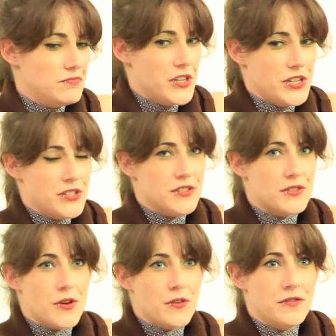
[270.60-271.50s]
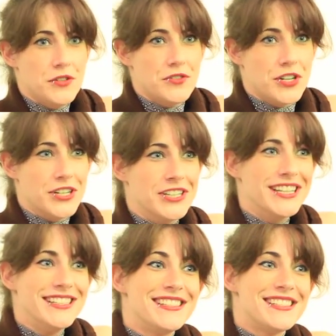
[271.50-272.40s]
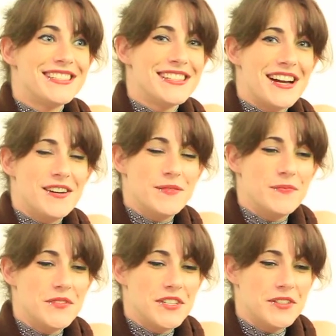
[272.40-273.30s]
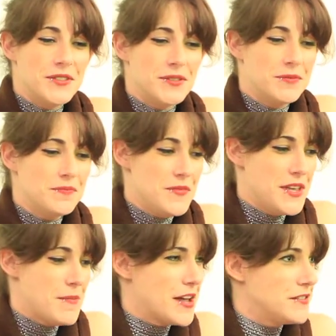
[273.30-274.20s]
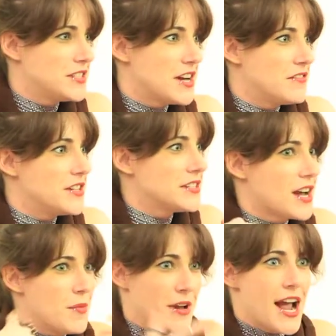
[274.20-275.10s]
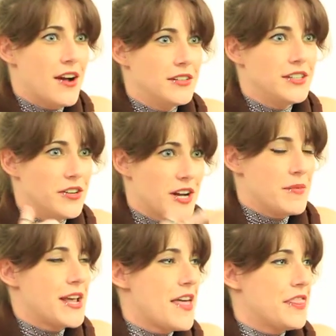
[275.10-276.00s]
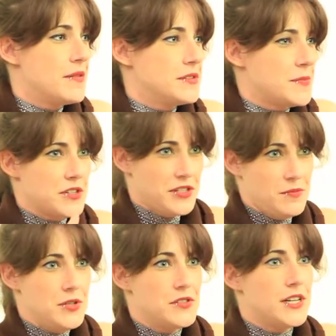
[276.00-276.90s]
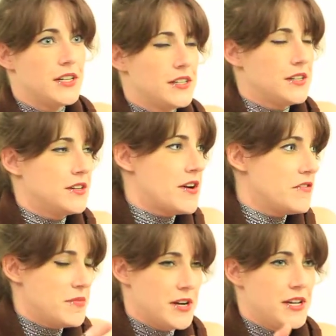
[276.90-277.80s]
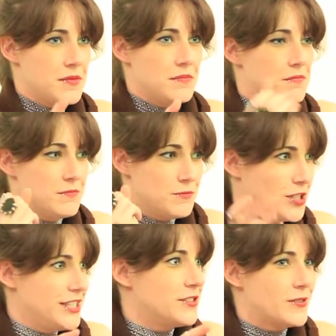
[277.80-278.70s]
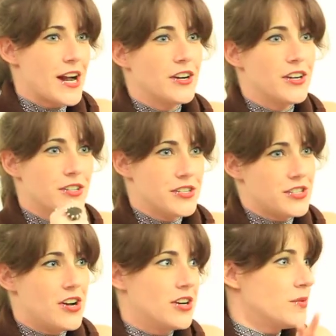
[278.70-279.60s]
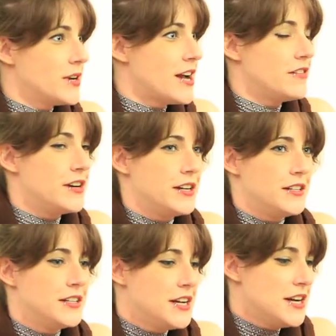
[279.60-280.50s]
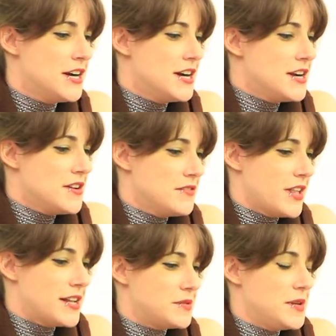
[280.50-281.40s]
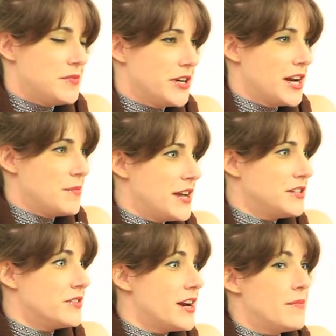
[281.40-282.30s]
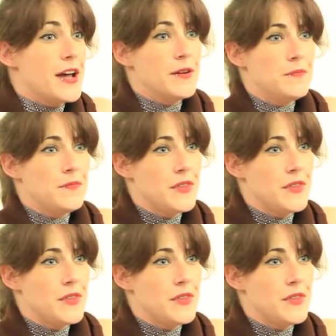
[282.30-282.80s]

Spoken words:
there's so few journalists to the amount of stuff that's coming out, you know, coming at them, especially in music. You know, everybody can release a record or song or whatever, and less people are getting paid to write about them.